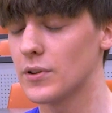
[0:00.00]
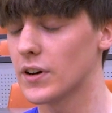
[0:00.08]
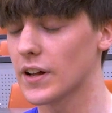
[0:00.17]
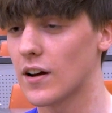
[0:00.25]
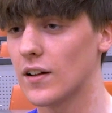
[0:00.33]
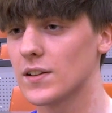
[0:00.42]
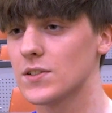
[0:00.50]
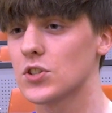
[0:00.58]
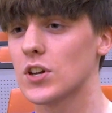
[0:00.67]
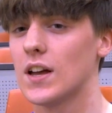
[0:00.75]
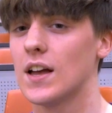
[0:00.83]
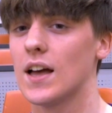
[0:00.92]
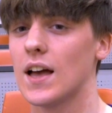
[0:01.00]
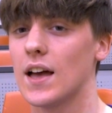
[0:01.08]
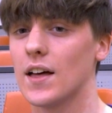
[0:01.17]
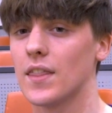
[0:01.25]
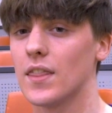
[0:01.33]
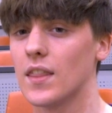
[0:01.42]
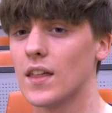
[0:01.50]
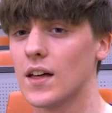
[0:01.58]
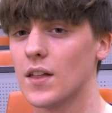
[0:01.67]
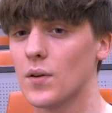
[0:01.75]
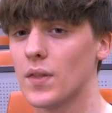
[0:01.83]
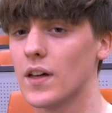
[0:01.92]
Community College, and
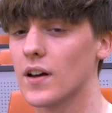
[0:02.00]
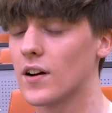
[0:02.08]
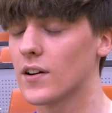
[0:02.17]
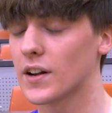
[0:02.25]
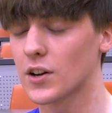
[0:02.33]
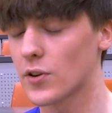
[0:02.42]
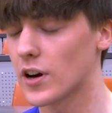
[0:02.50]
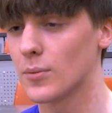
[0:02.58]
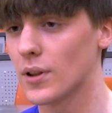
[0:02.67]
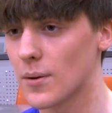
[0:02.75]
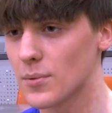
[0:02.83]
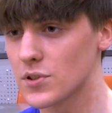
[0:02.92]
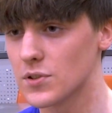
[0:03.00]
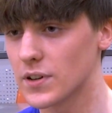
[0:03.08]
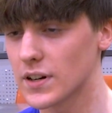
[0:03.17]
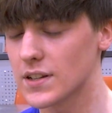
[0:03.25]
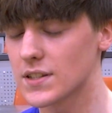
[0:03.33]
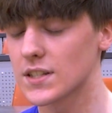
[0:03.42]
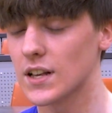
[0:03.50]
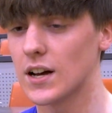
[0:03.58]
they are incredible opportunities.